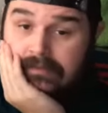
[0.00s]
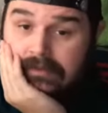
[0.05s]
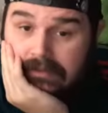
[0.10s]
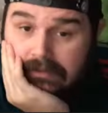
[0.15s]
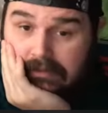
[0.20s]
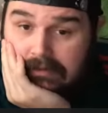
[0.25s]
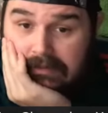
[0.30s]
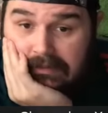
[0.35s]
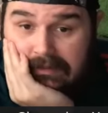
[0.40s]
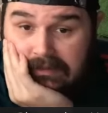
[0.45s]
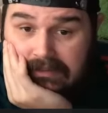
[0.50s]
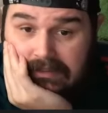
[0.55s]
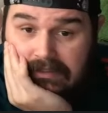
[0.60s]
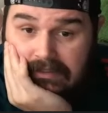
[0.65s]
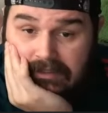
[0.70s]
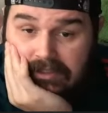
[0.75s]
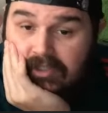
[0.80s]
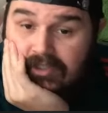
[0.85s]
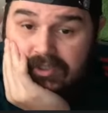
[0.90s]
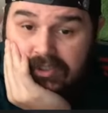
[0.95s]

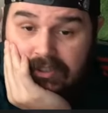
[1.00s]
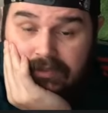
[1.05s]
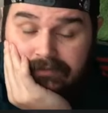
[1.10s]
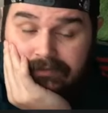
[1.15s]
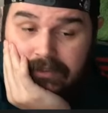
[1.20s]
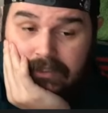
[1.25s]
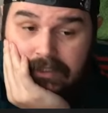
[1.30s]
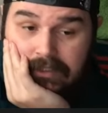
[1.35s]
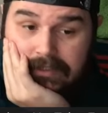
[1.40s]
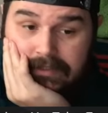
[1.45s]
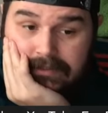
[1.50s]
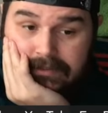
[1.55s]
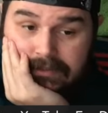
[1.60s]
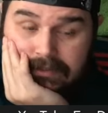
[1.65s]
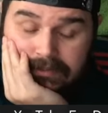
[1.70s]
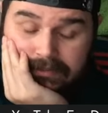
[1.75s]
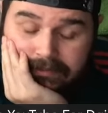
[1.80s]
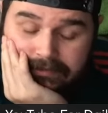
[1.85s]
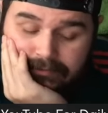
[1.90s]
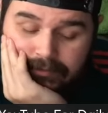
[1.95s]
It just generally is.
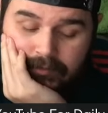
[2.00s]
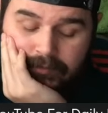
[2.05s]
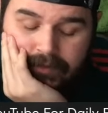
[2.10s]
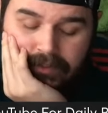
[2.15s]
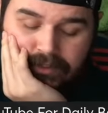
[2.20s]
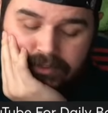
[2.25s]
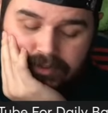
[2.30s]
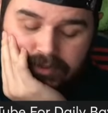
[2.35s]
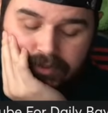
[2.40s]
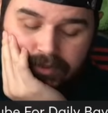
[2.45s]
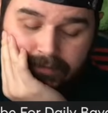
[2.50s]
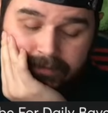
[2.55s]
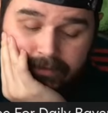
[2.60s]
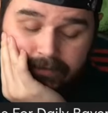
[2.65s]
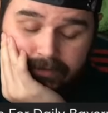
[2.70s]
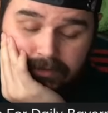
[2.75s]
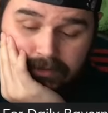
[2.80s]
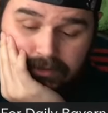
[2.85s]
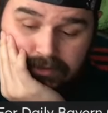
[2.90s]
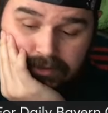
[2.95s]
And that's what we're going to talk about.
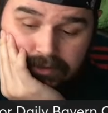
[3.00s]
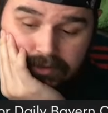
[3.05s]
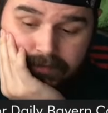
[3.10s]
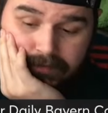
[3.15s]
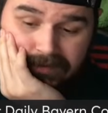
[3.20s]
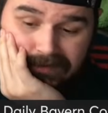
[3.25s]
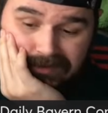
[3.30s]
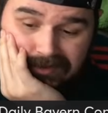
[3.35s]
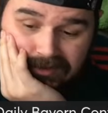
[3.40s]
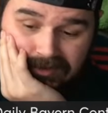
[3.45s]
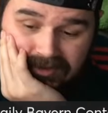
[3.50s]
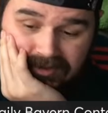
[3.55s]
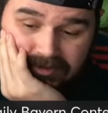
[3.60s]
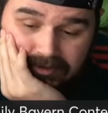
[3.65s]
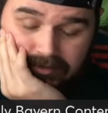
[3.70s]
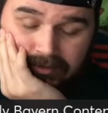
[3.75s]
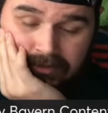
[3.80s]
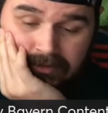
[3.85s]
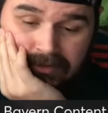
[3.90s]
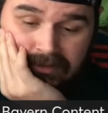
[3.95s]
We're going to talk about
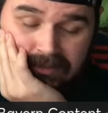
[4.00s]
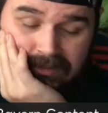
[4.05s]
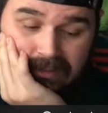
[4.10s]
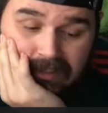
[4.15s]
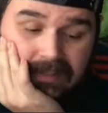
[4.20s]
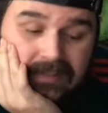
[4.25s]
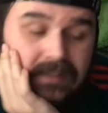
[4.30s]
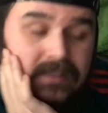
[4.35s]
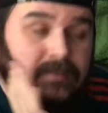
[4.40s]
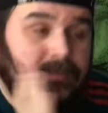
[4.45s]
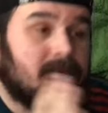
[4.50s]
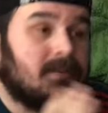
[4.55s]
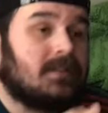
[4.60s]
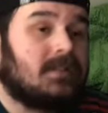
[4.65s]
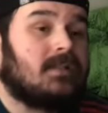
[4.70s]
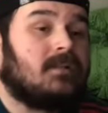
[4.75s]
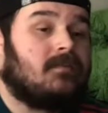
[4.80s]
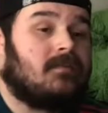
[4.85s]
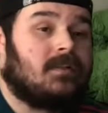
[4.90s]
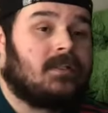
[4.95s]
Tuchel in this
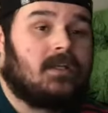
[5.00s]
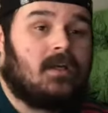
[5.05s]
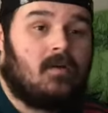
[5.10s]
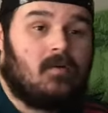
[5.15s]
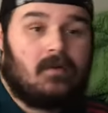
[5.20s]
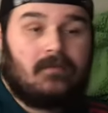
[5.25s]
particular video.